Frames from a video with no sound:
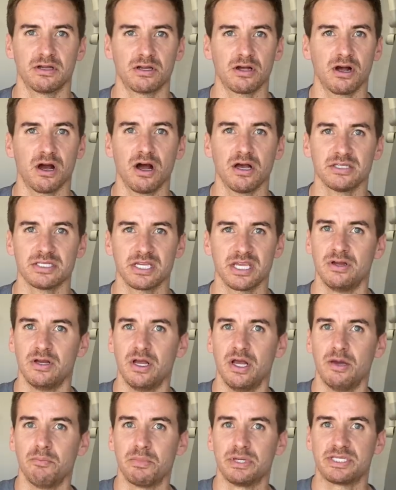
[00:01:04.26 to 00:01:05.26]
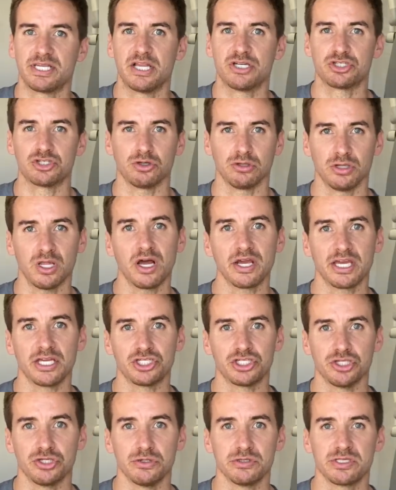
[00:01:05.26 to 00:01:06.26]
causing potential lung
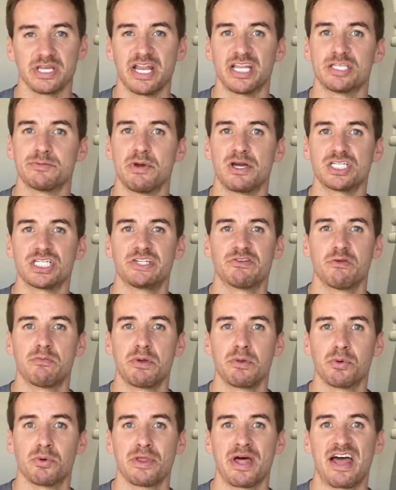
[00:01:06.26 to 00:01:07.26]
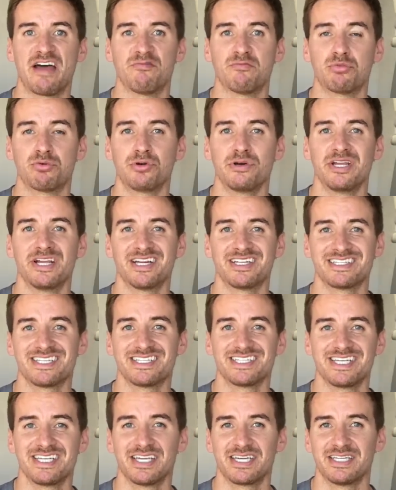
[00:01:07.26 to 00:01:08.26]
issues, and especially for people that have
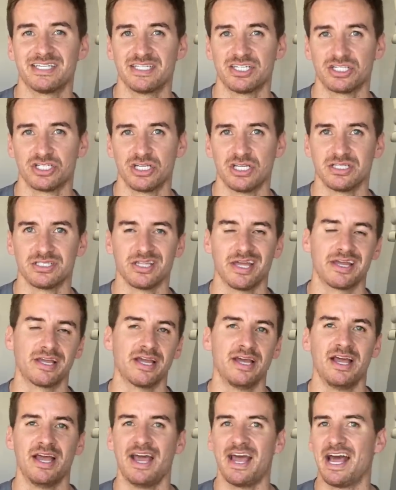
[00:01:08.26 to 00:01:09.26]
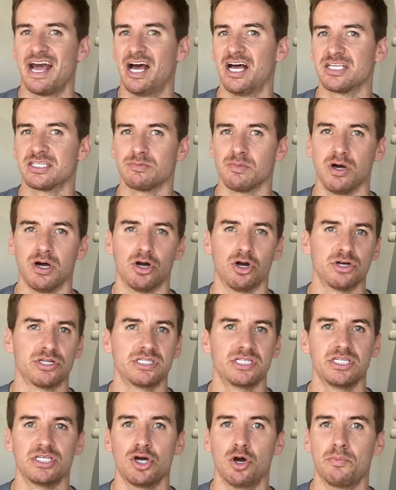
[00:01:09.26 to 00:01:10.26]
pre-existing conditions like asthma or
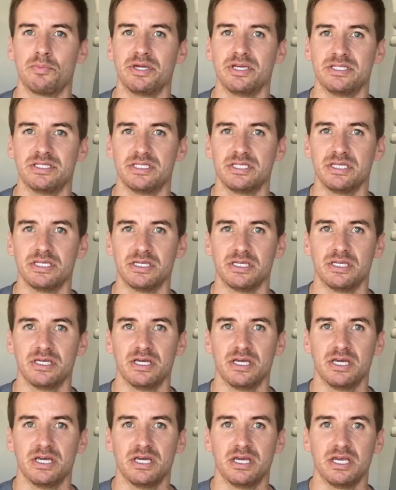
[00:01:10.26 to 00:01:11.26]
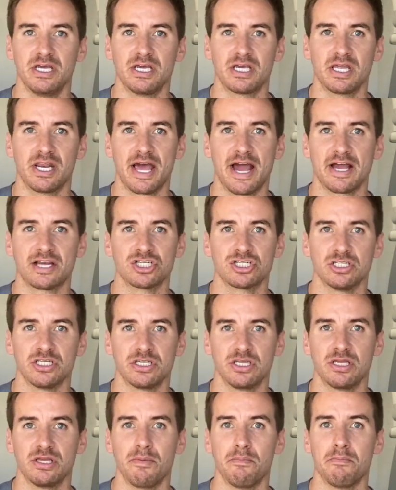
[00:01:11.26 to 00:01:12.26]
C O P D, it can
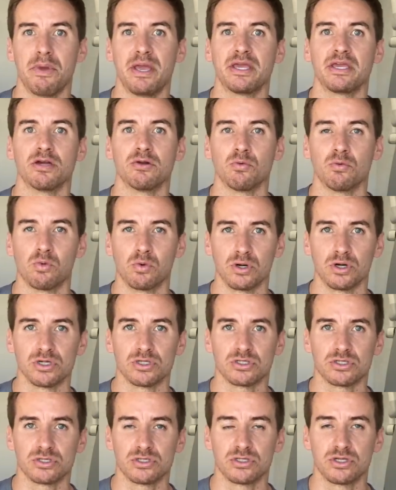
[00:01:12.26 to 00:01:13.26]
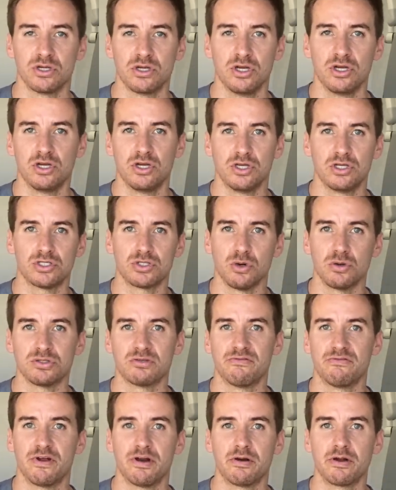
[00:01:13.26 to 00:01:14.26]
actually make it worse. So it's
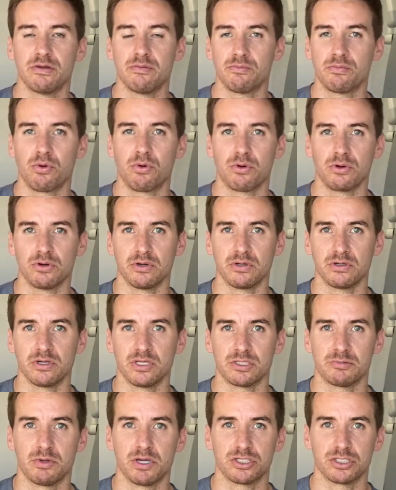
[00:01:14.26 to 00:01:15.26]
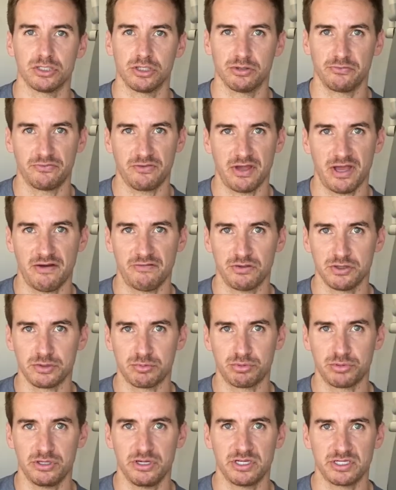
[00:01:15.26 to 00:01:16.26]
very important, especially if you have those
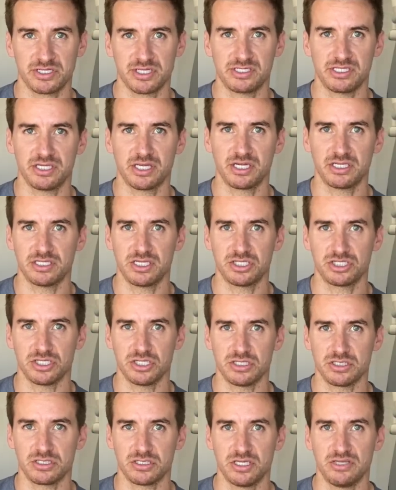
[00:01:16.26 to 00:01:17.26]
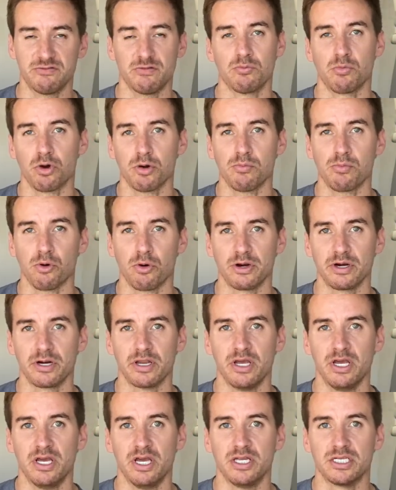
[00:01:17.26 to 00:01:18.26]
pre-existing conditions, even more important
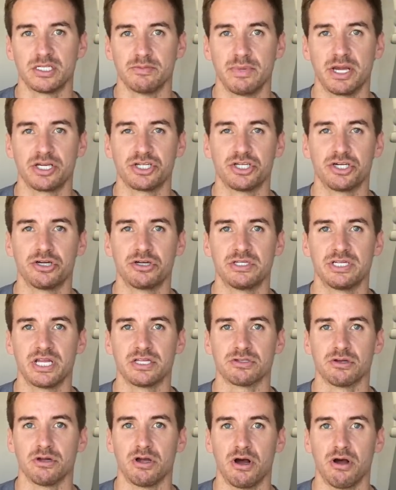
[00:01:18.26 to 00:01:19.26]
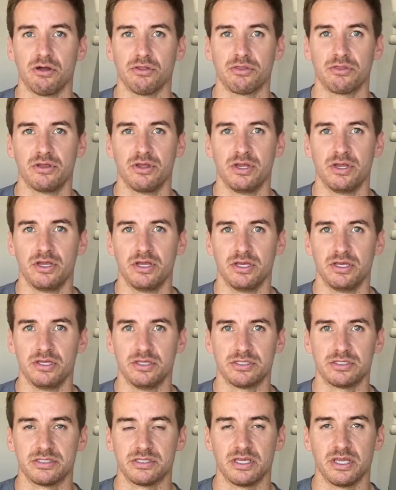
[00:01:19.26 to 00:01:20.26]
to make sure your dental health
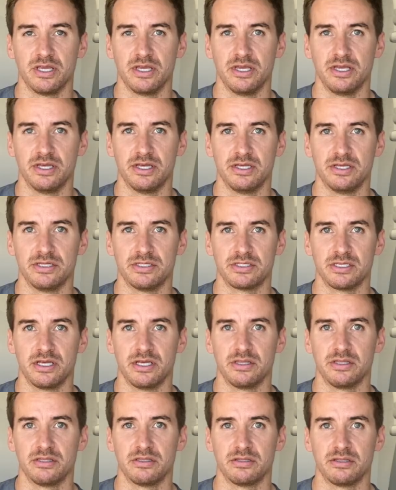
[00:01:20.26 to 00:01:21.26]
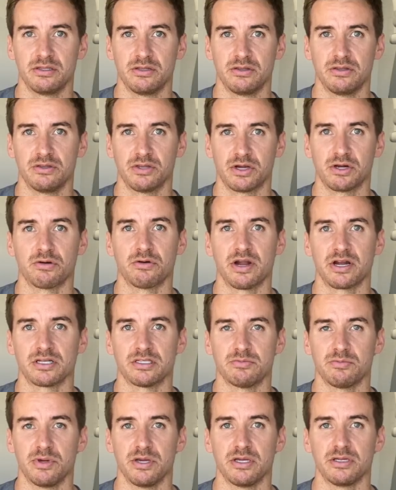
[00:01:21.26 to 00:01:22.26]
is is in the correct
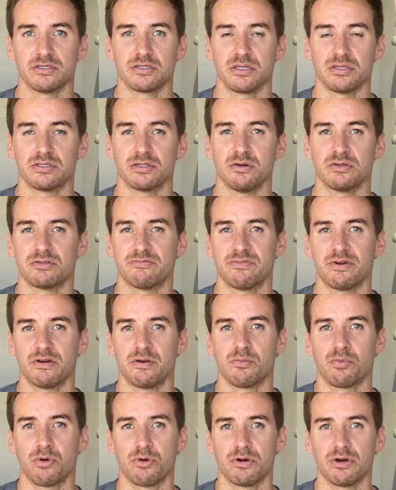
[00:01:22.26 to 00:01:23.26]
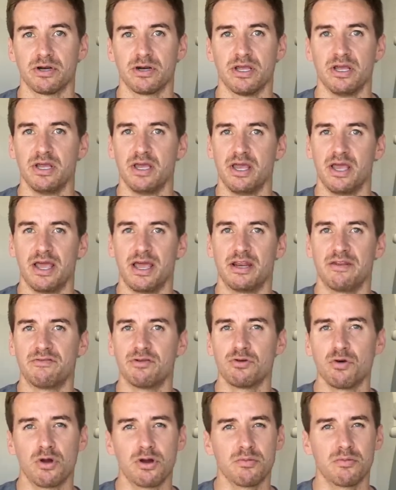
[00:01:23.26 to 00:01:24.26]
space. So it's very important. And if you
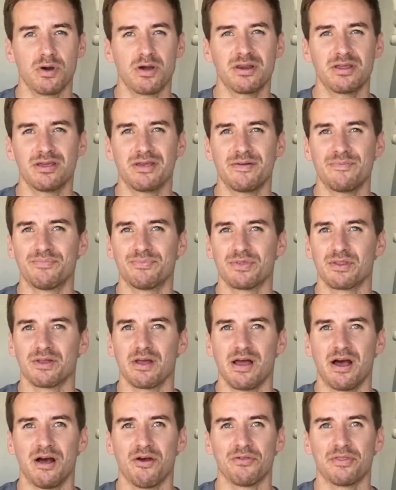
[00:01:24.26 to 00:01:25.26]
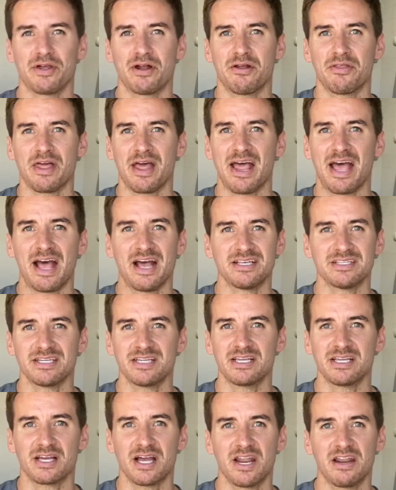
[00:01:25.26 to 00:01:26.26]
know anybody out there that has
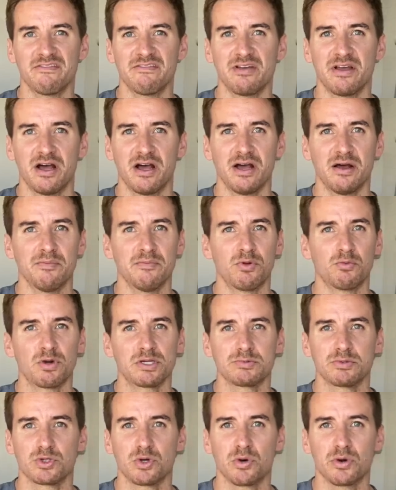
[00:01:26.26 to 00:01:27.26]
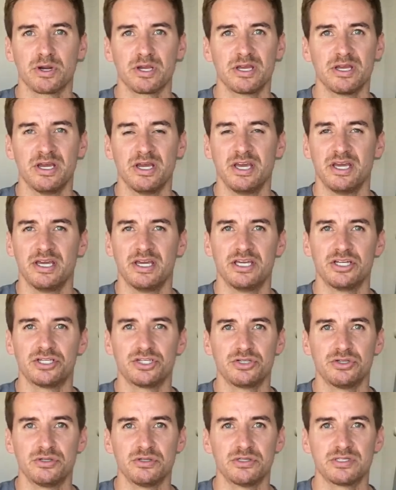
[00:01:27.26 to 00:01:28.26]
any kind of um, respiratory
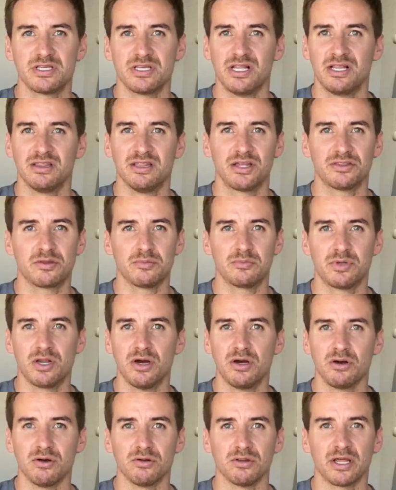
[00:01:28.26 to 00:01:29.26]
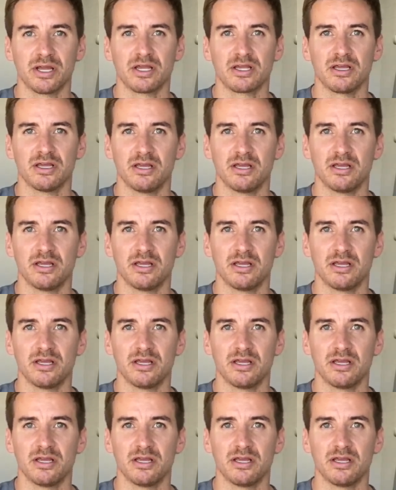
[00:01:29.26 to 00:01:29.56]
issues, let them know. Like